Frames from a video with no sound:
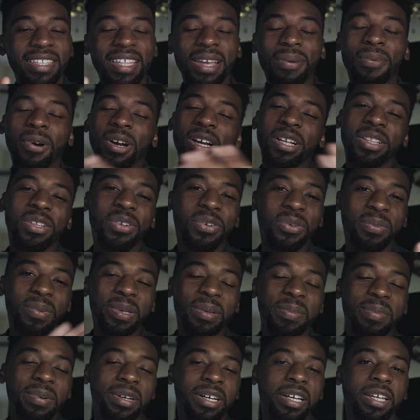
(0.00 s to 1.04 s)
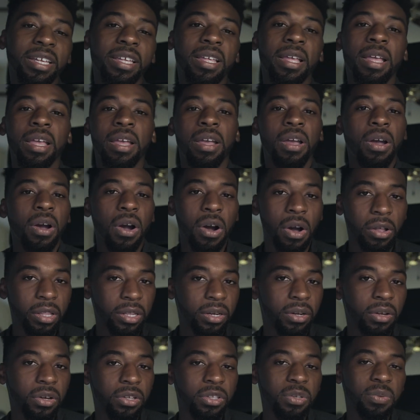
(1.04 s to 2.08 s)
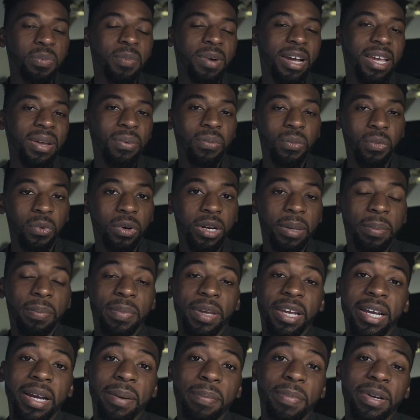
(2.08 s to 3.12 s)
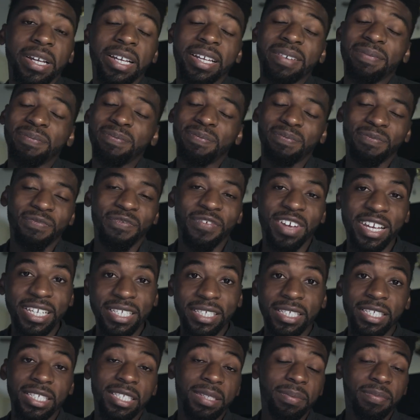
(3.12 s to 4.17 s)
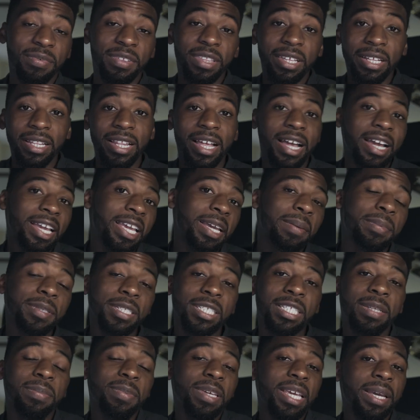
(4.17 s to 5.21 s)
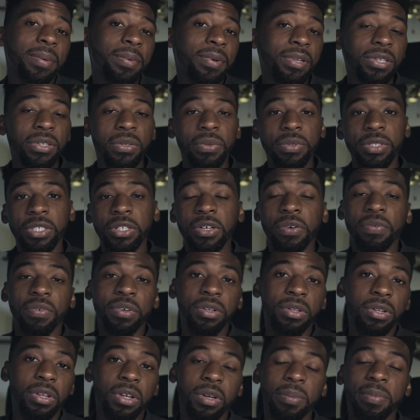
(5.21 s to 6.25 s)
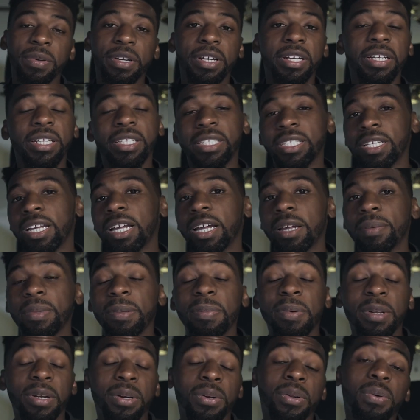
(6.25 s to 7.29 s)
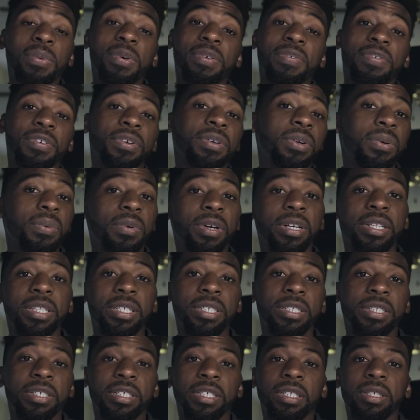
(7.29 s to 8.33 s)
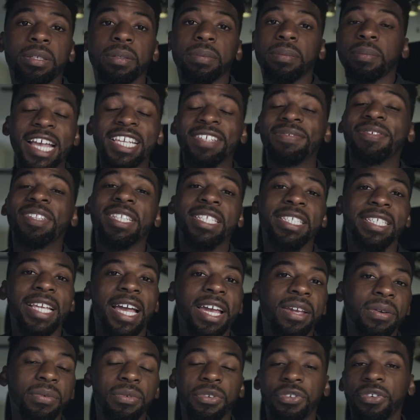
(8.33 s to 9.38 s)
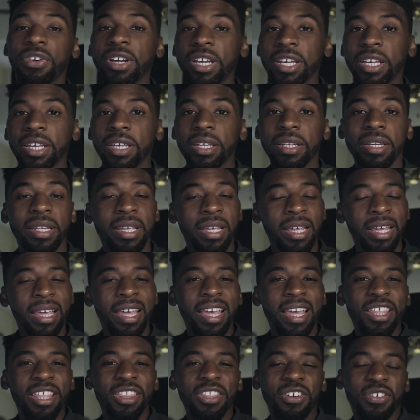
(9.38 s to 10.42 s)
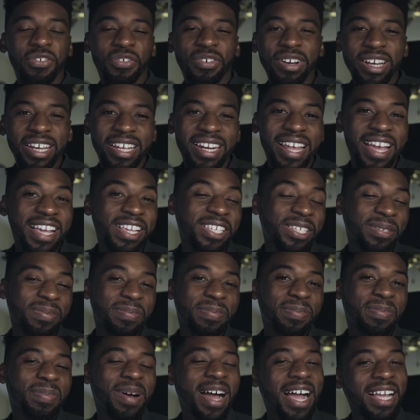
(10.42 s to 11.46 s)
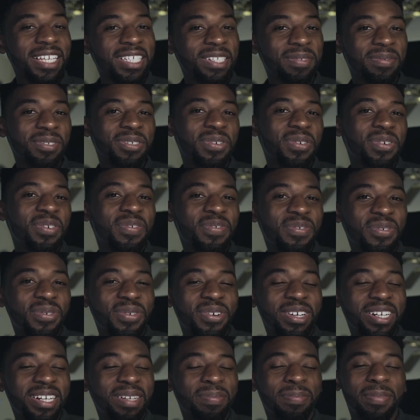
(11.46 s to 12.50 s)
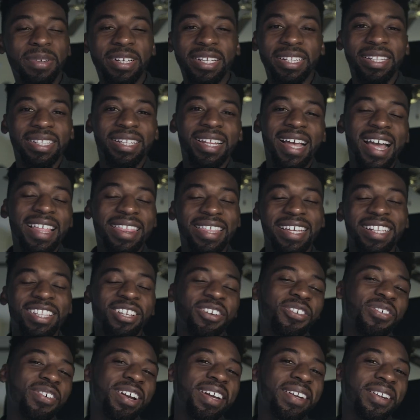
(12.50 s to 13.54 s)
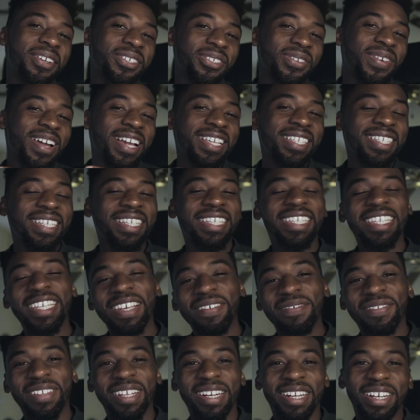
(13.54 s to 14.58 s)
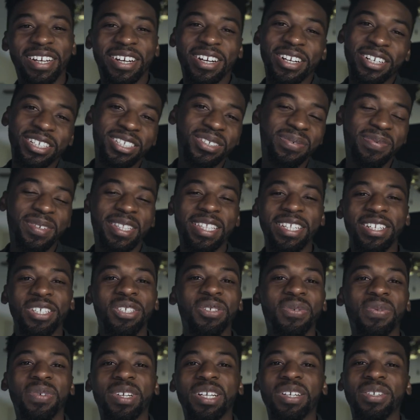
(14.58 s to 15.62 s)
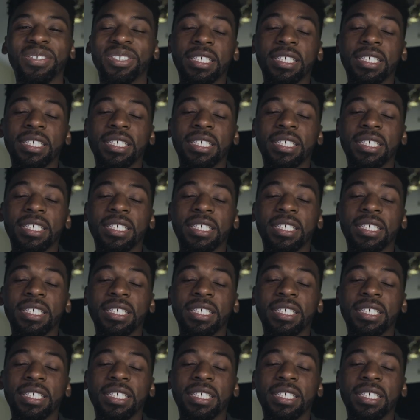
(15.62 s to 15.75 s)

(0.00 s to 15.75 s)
They work a little bit, but all in all, you might want to pick up a fast system for the Glidecam just to be able to use it over a long period of time, depending on what field of work that you're in. As for the Zhiyun Crane, the Crane has some positives going forward, but I think the Crane also has a gift and a curse with it as well.